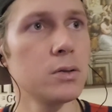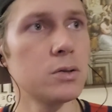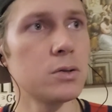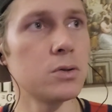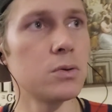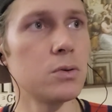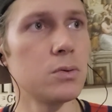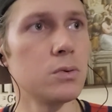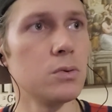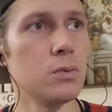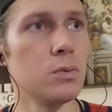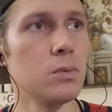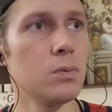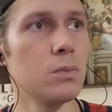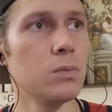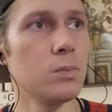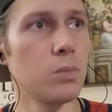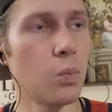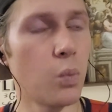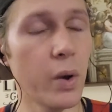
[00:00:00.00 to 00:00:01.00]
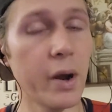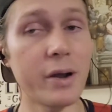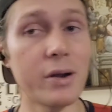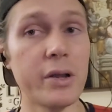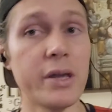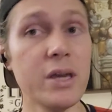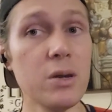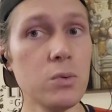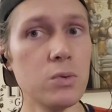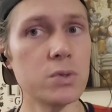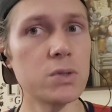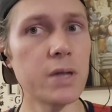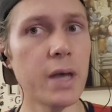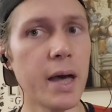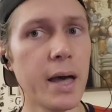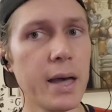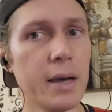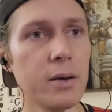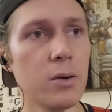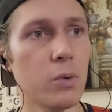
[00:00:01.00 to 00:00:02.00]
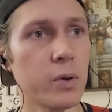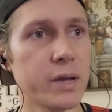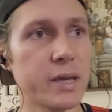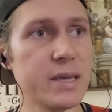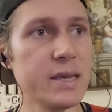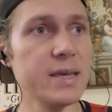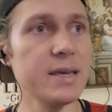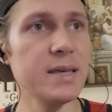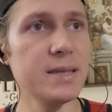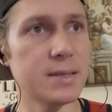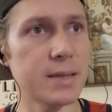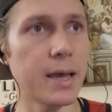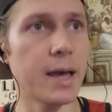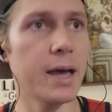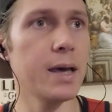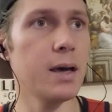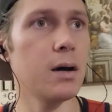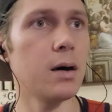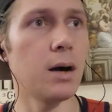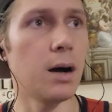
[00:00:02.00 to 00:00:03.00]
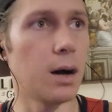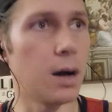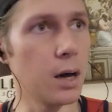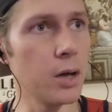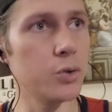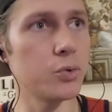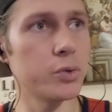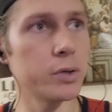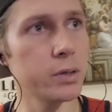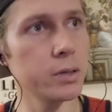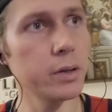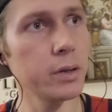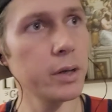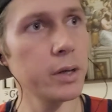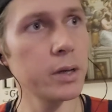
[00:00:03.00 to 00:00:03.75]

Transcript: to where he was at, or he is at 100,